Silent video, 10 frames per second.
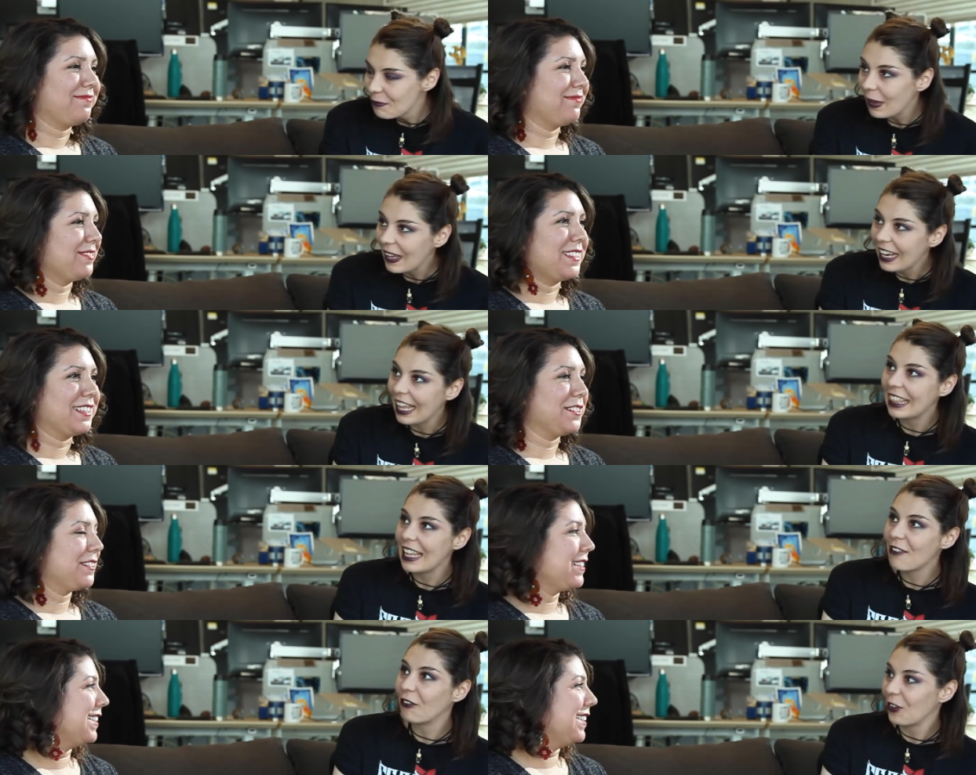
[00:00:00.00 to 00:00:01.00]
Speaker 1: But I
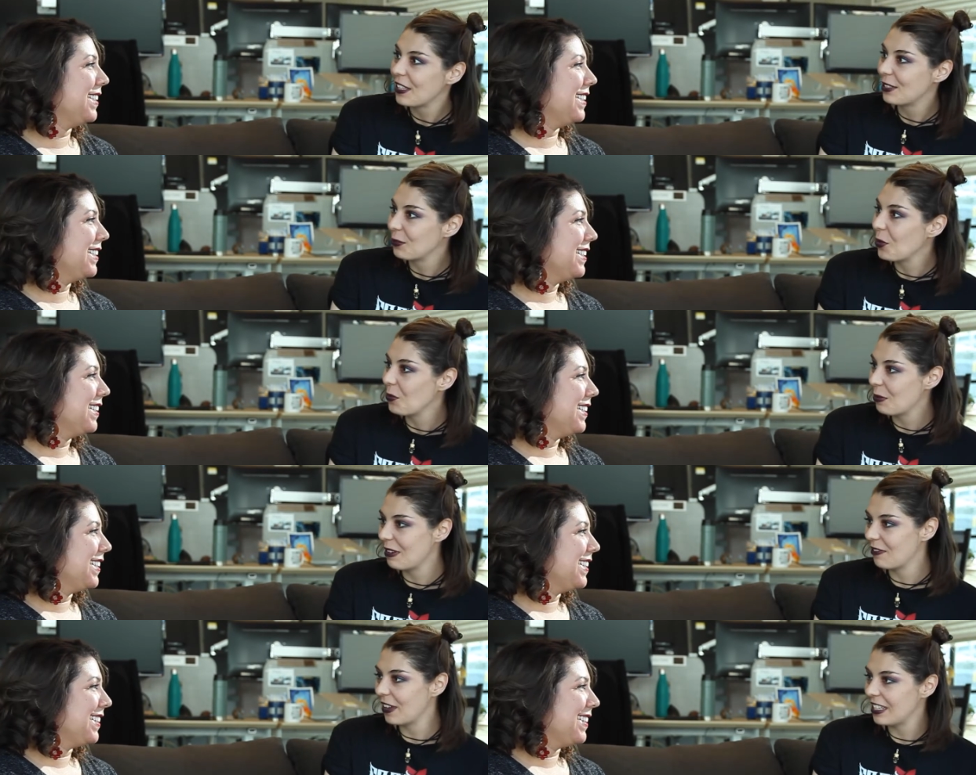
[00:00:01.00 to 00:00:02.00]
think for this role, it would
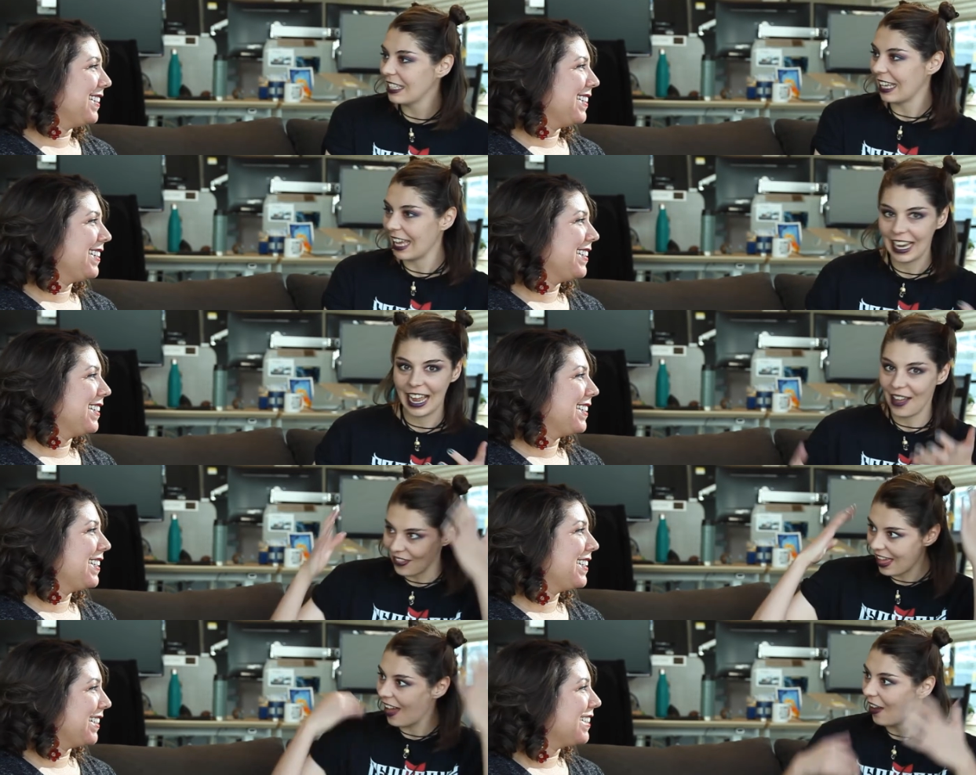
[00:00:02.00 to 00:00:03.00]
have been fun to like kind of have
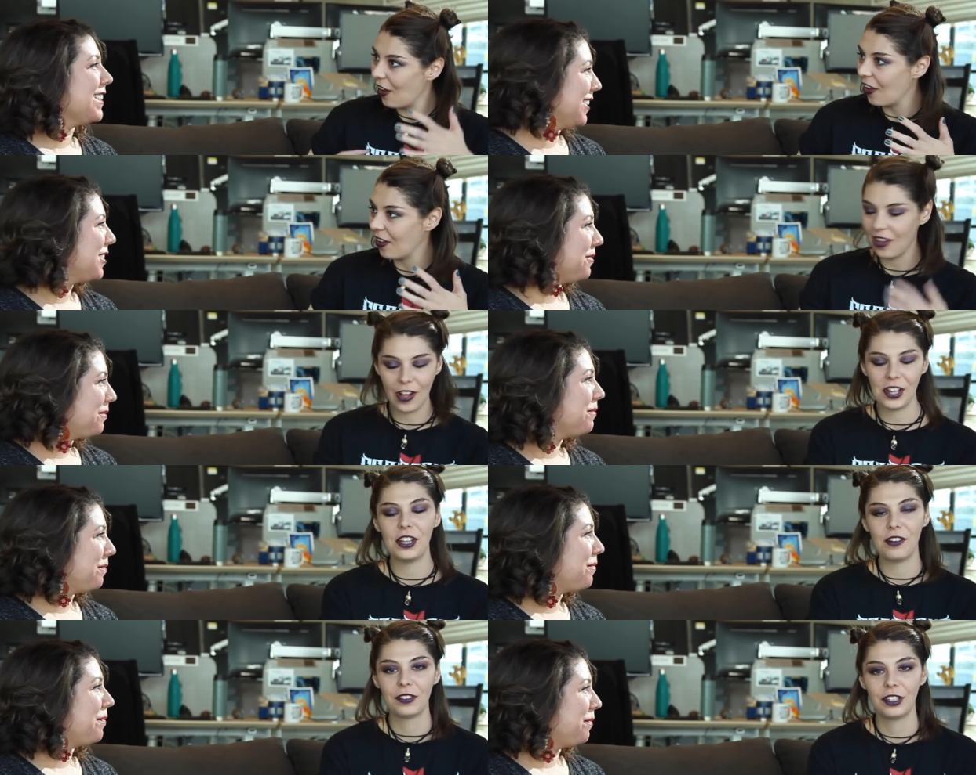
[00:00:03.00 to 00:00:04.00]
that all,
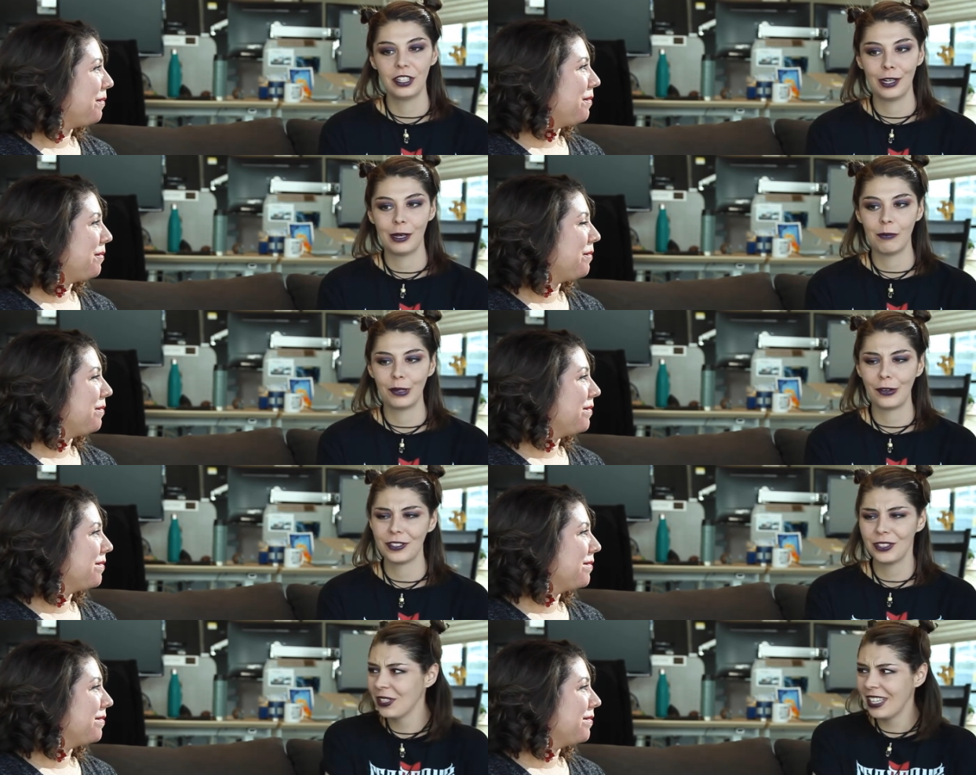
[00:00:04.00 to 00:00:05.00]
all over, um, but
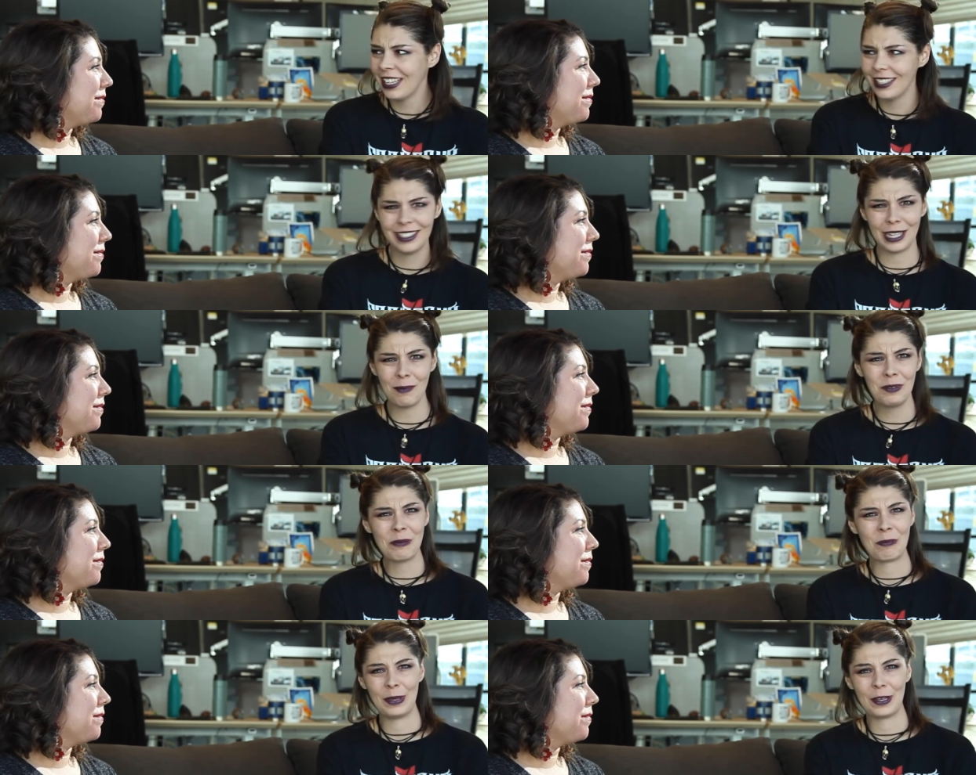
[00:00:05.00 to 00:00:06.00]
also like a
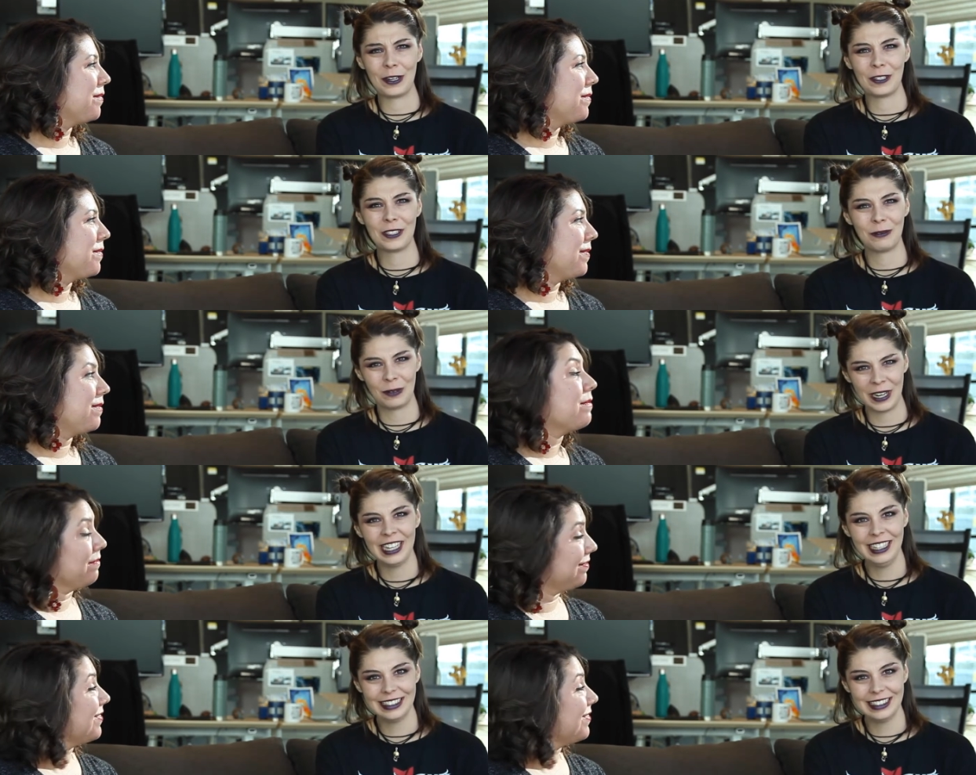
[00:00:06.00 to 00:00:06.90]
septum pierce, right?